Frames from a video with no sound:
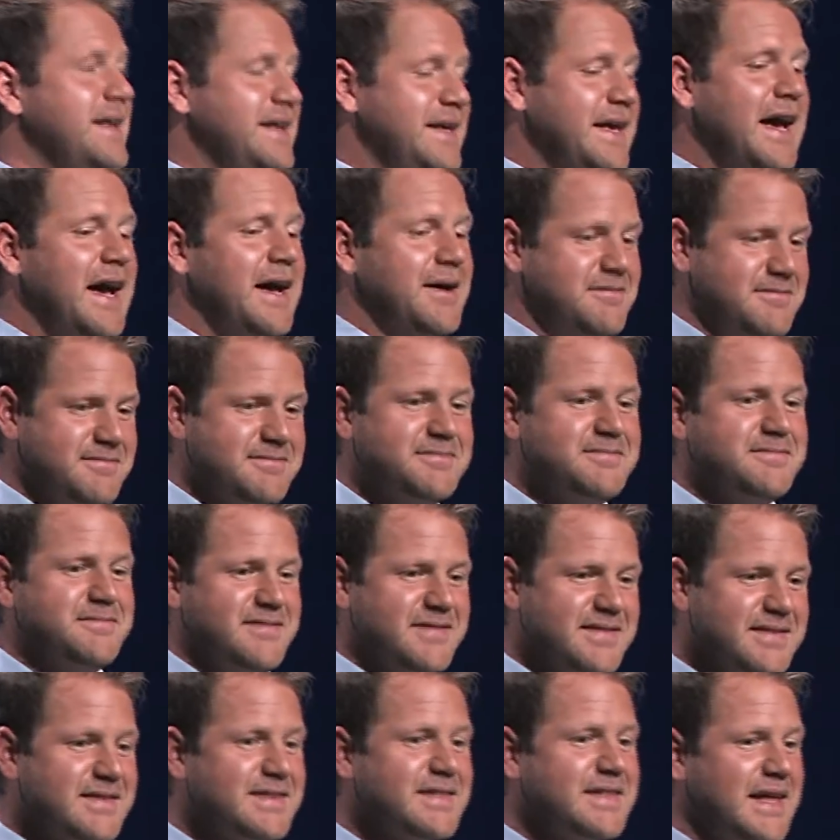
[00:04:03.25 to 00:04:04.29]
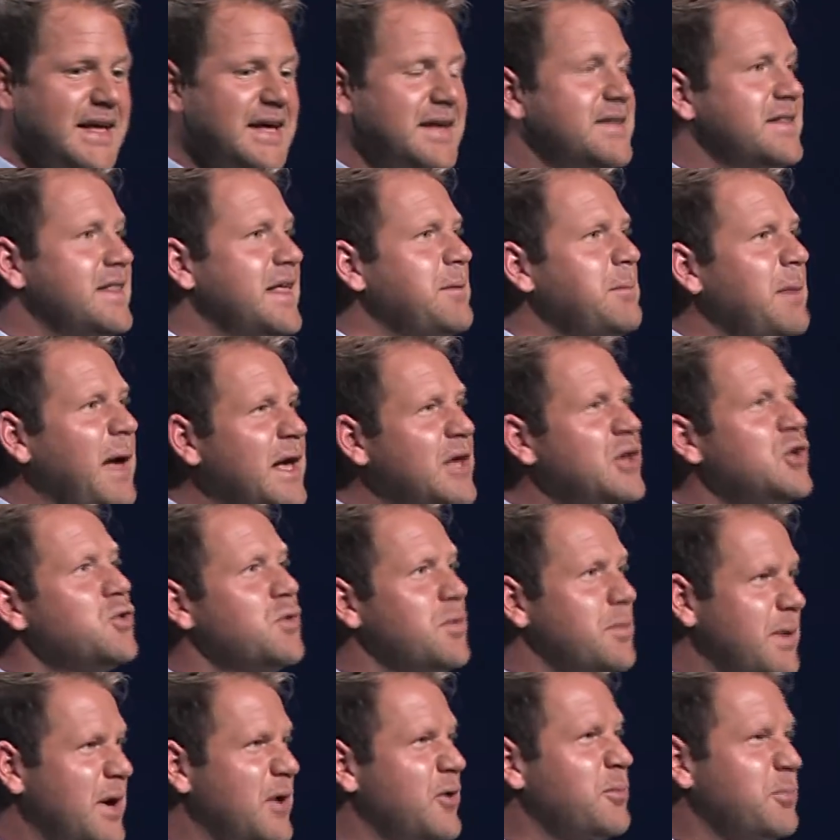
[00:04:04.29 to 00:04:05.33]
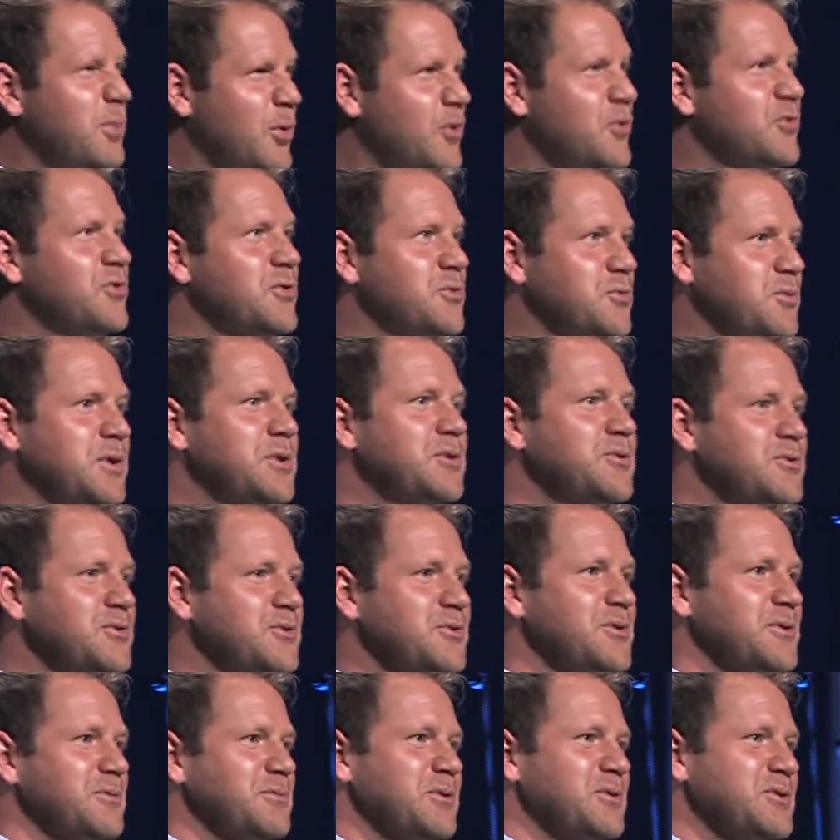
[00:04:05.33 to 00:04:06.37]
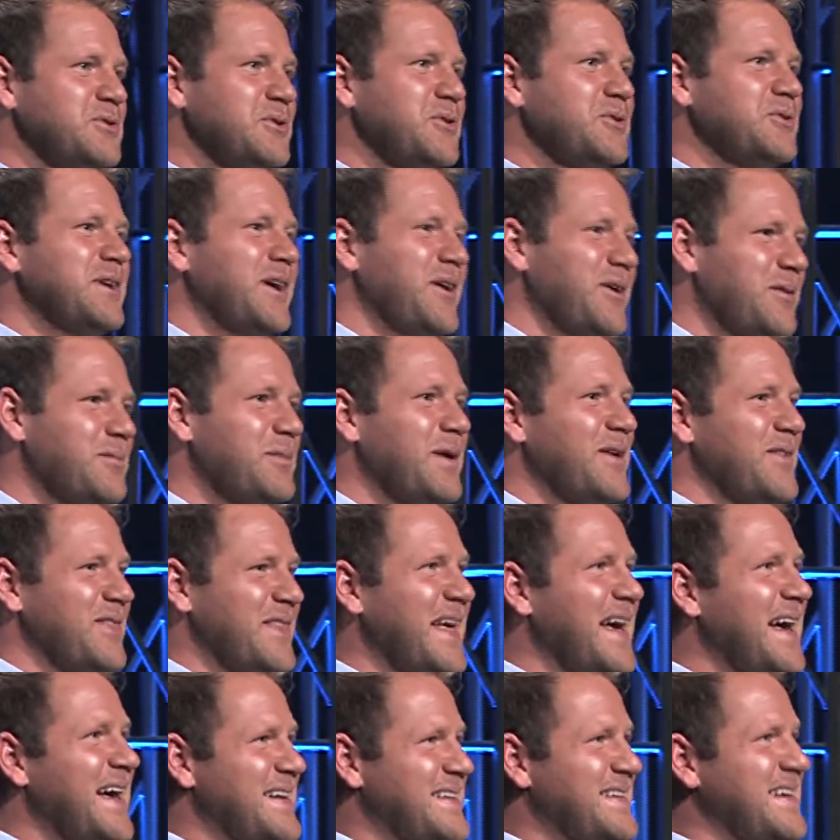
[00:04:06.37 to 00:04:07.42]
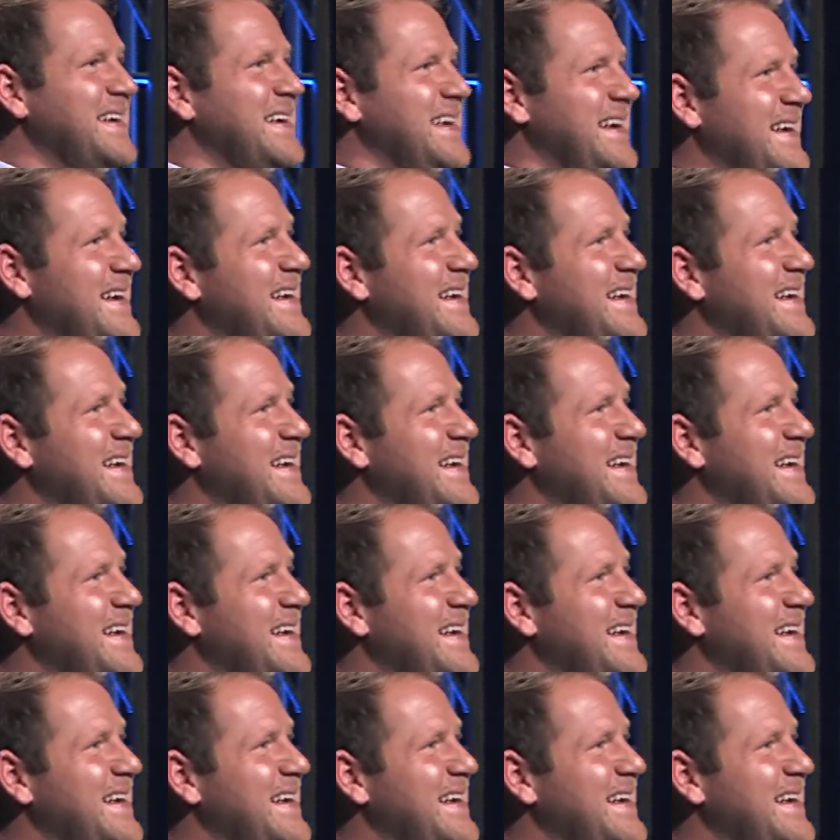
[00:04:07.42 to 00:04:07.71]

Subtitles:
Yeah, they make you a better person when you do them. There's no doubt about that.